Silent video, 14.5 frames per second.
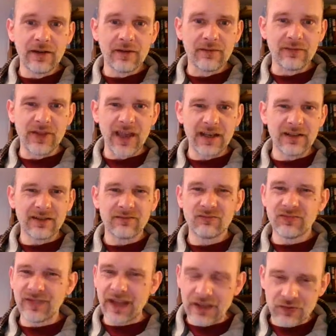then
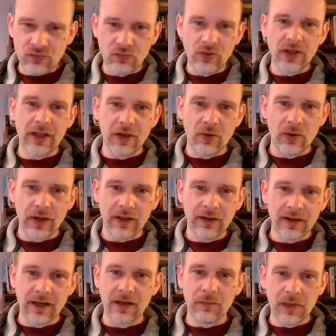that's really annoying,
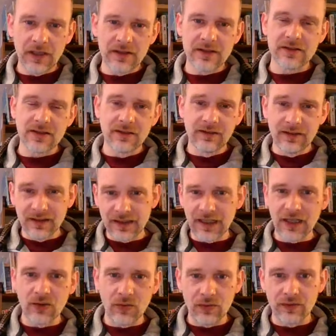and it means you need
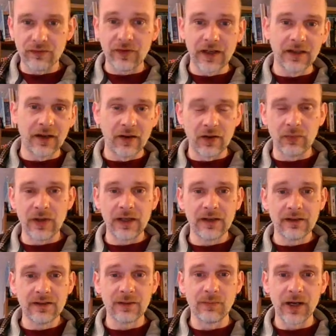to go out and find another way
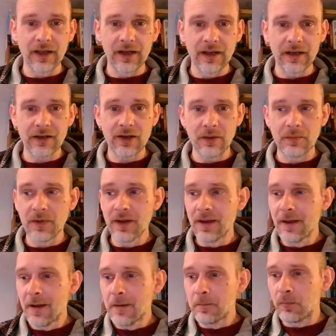to bring in income.
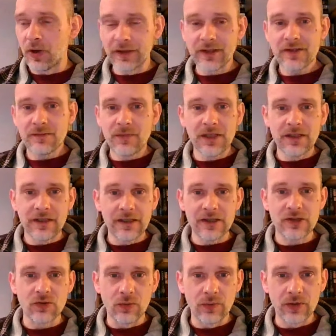But it doesn't mean you need to
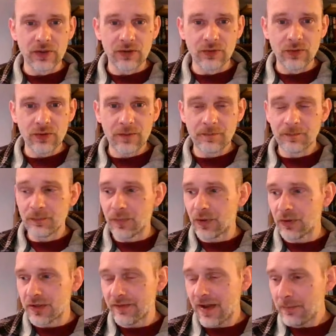stop what you're doing,
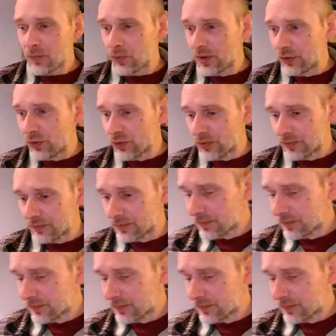because if I'm only doing,